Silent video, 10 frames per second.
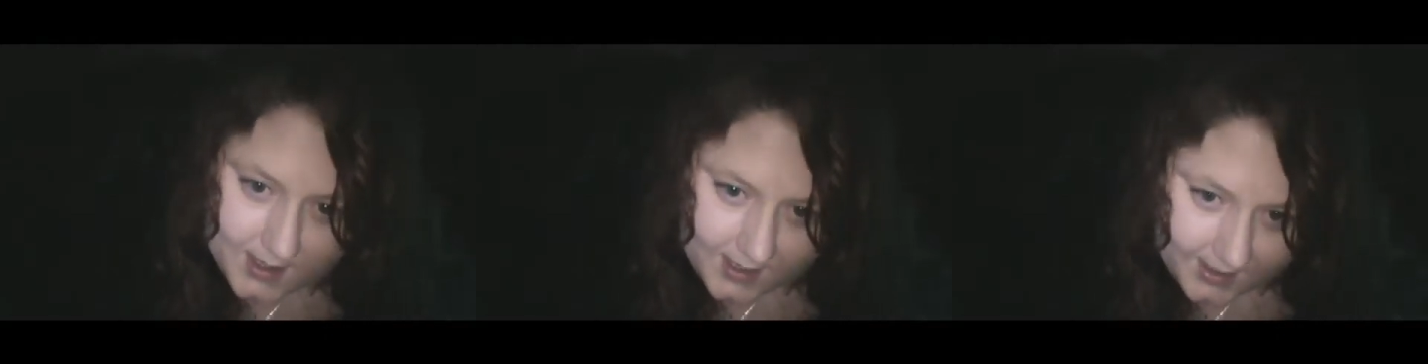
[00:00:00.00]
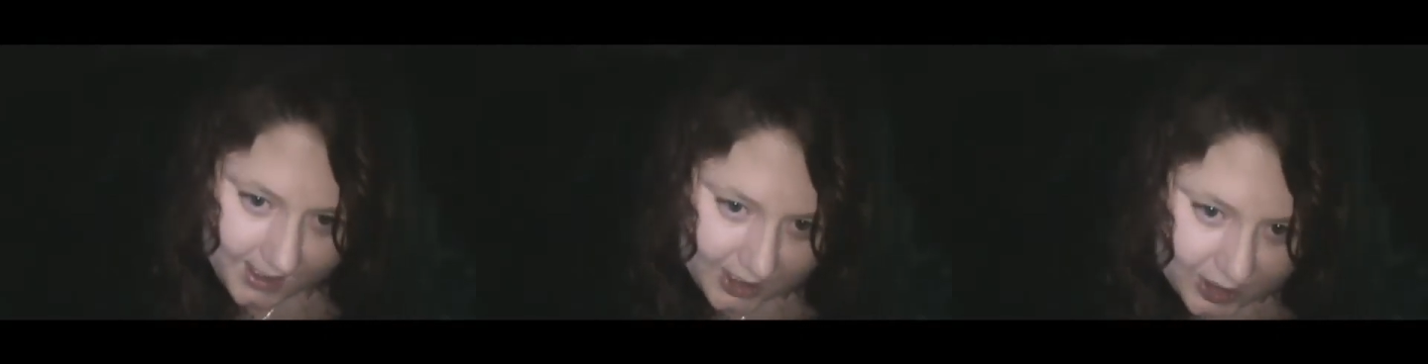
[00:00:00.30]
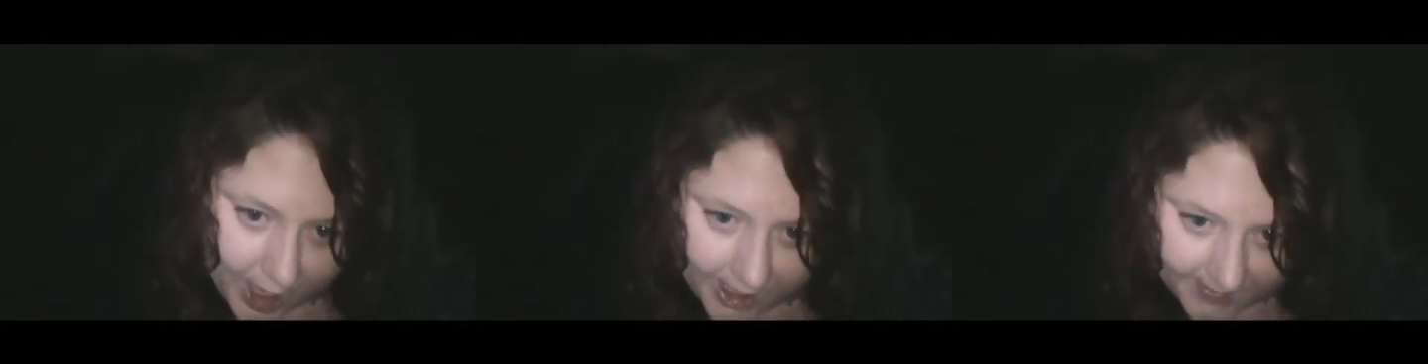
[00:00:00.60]
in a
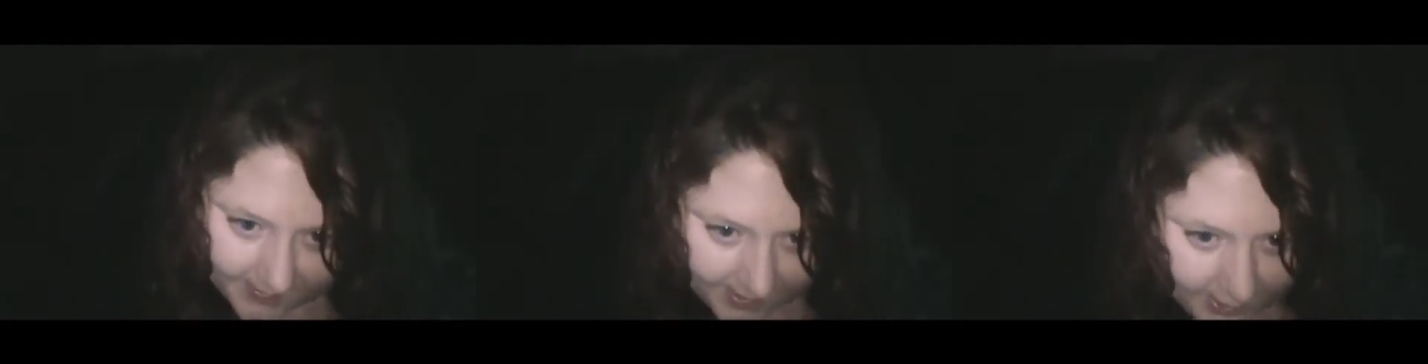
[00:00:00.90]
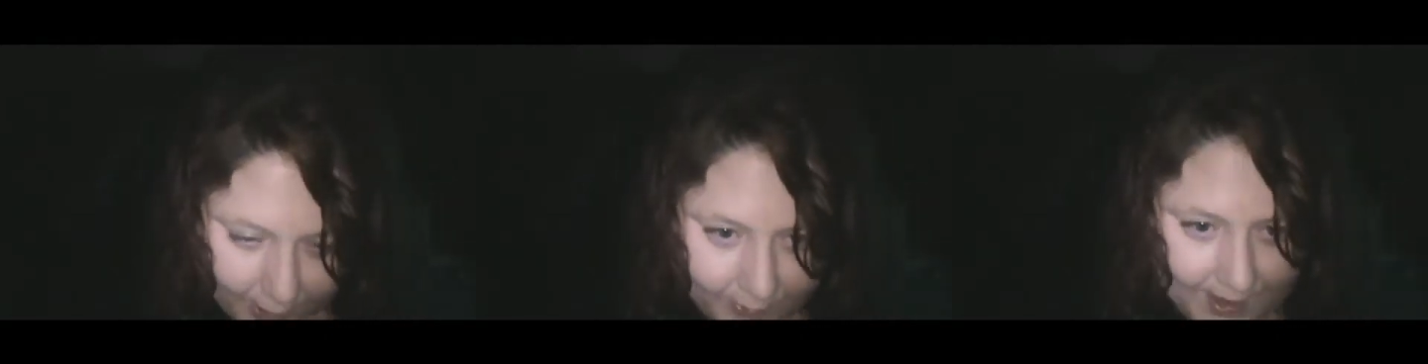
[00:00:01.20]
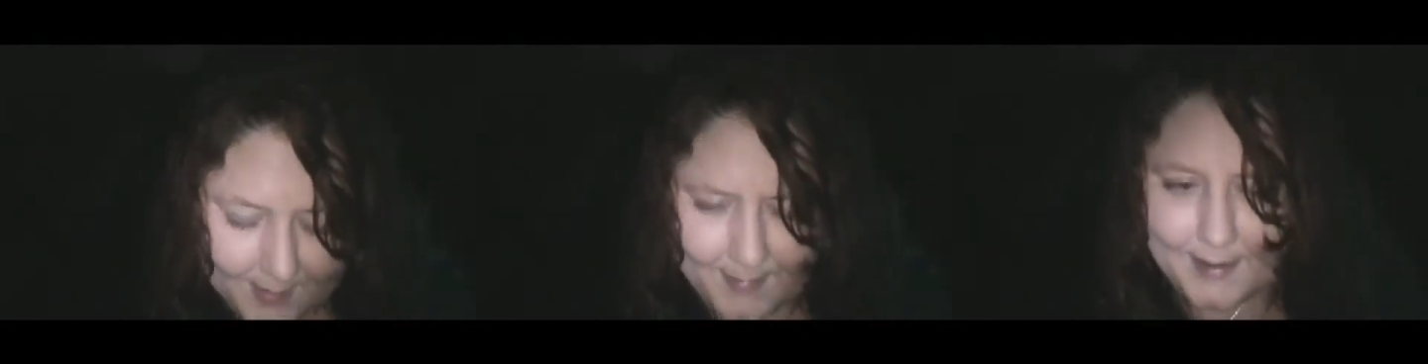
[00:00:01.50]
shockingly
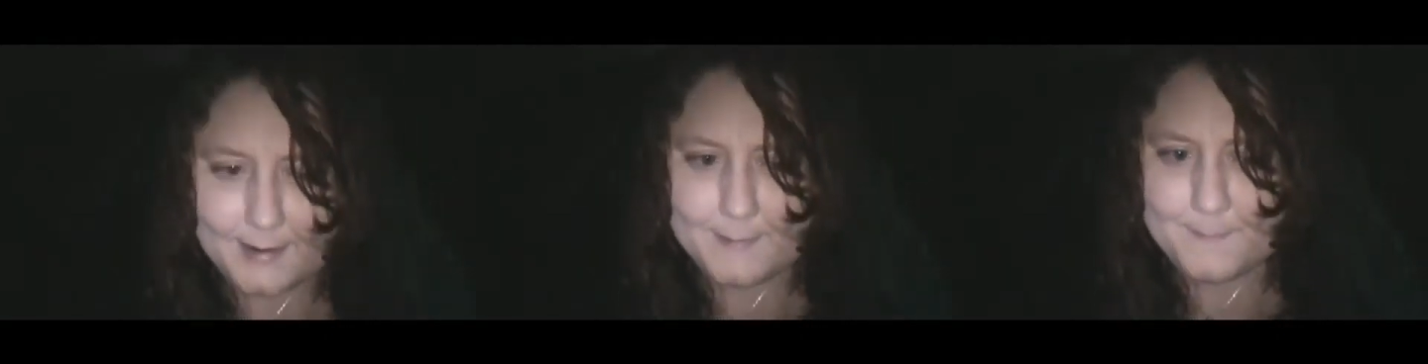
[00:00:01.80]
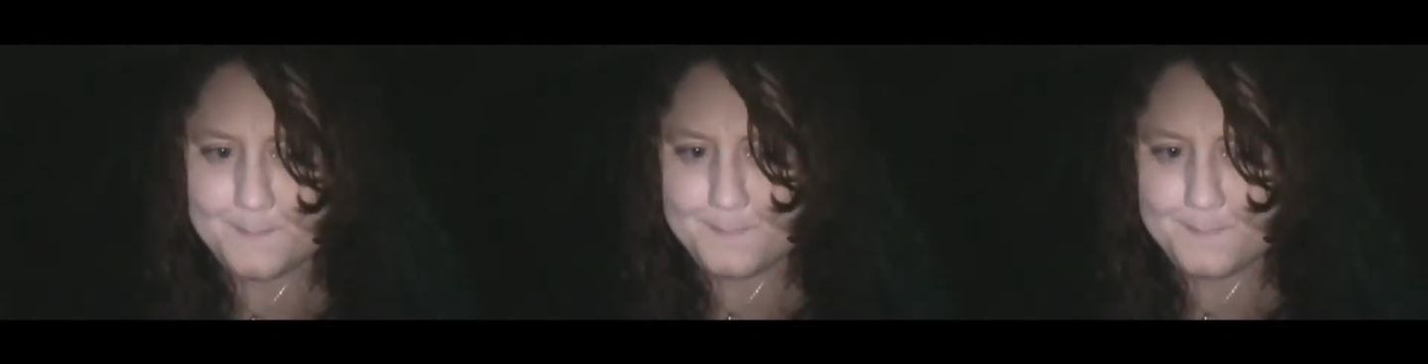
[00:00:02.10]
adult-like manner.